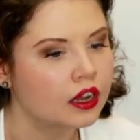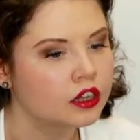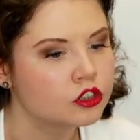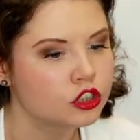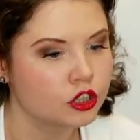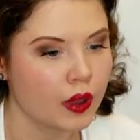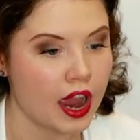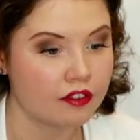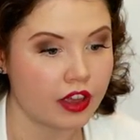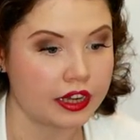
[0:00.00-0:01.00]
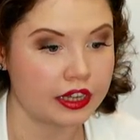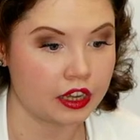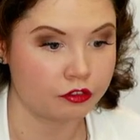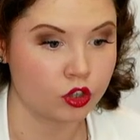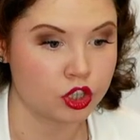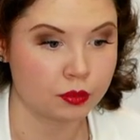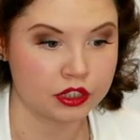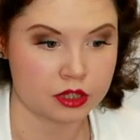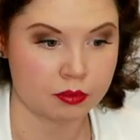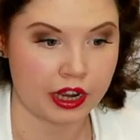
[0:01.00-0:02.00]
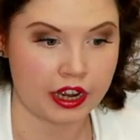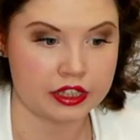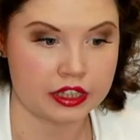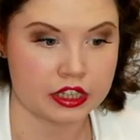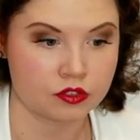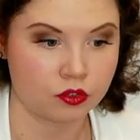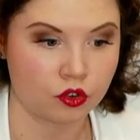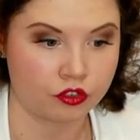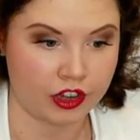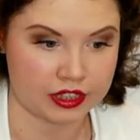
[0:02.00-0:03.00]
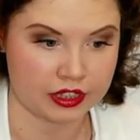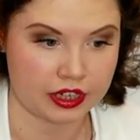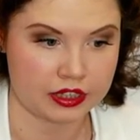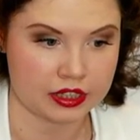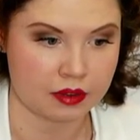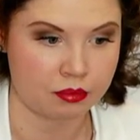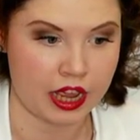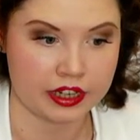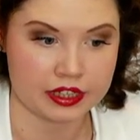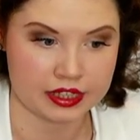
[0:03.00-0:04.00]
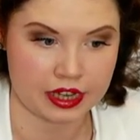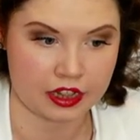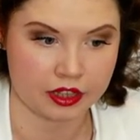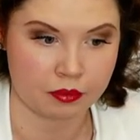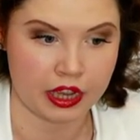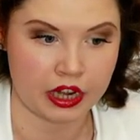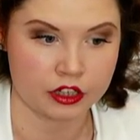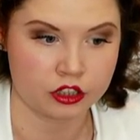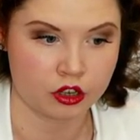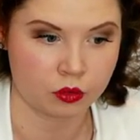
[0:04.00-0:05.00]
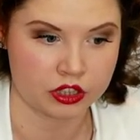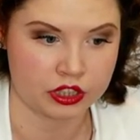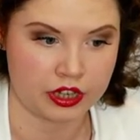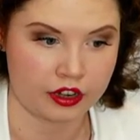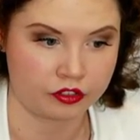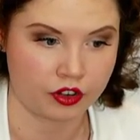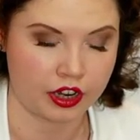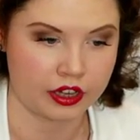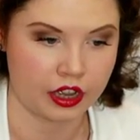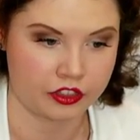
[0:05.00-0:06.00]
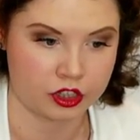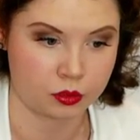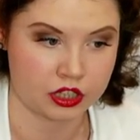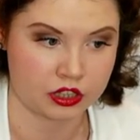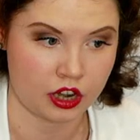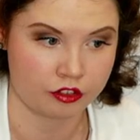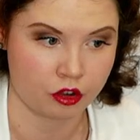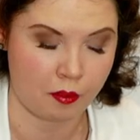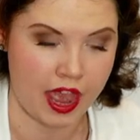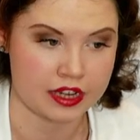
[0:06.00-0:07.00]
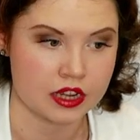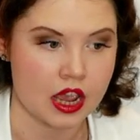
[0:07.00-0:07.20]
do you have any affordable display ideas for fascinators? I'm planning to sell them and I don't want to terrify others with a styrofoam head.